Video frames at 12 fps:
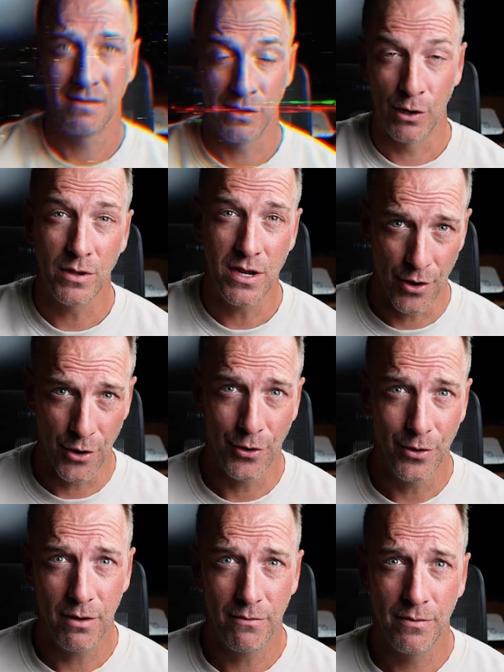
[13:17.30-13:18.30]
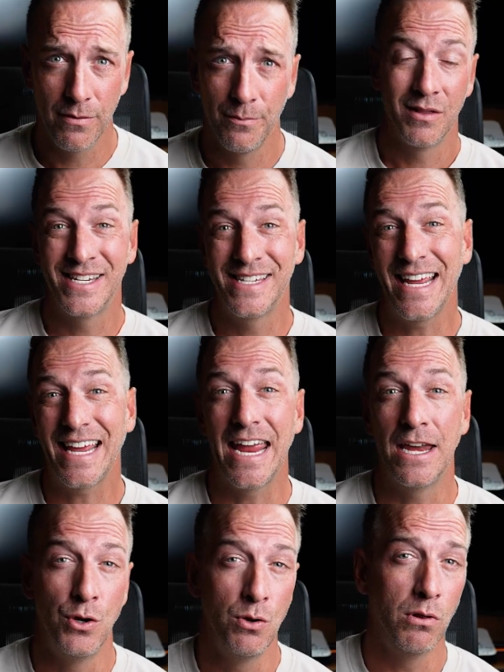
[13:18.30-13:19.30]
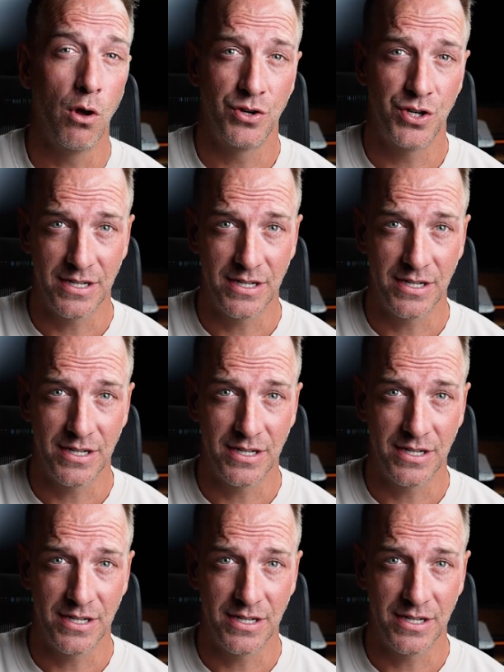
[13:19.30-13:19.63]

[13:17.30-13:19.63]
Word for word: Literally unheard of. Let's take a new launch